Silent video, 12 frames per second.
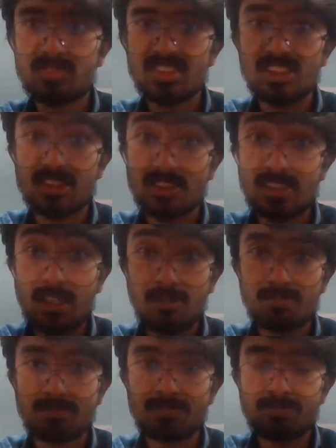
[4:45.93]

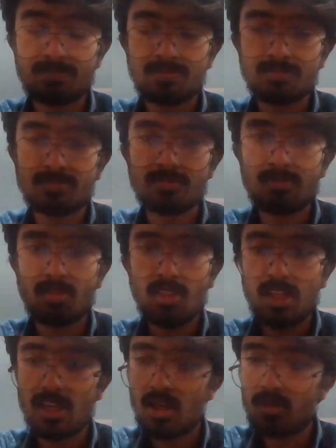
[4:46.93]
Thursday.
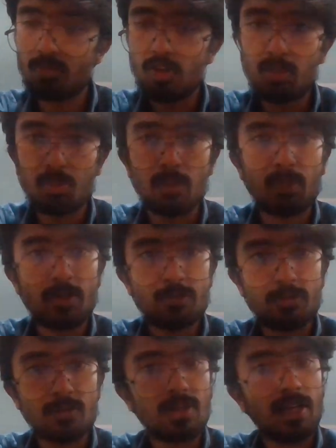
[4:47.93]
Yeah, I'm well prepared
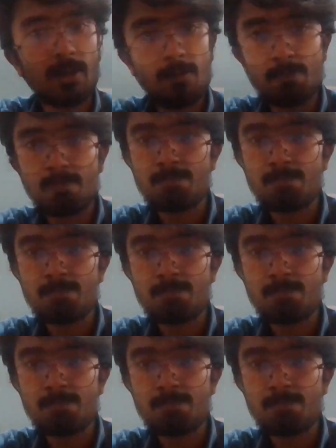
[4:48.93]
for that.